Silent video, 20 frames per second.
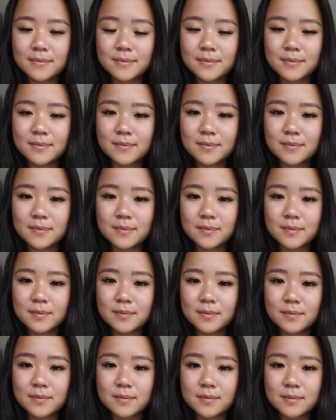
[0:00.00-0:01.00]

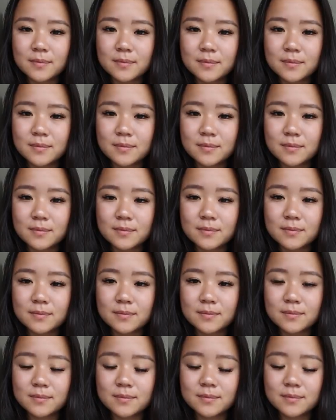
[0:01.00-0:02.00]

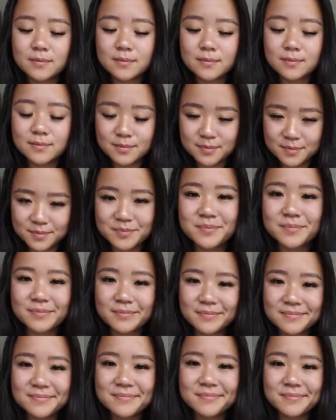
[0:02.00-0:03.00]

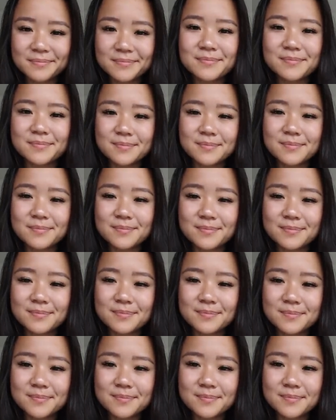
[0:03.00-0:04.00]

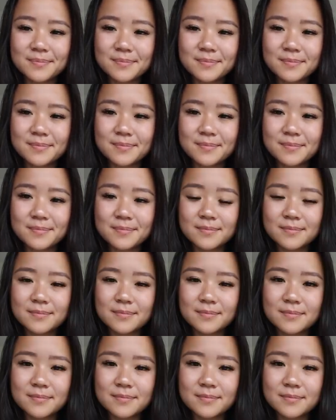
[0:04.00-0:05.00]

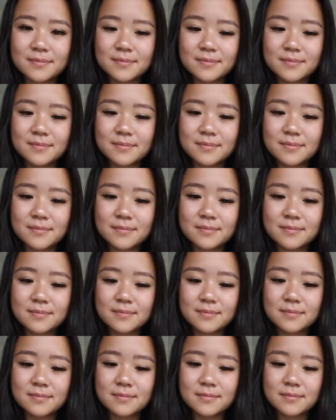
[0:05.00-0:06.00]

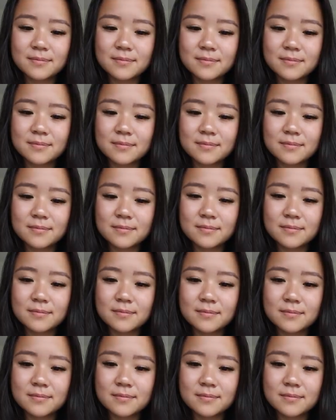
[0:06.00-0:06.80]
This person isn't speaking.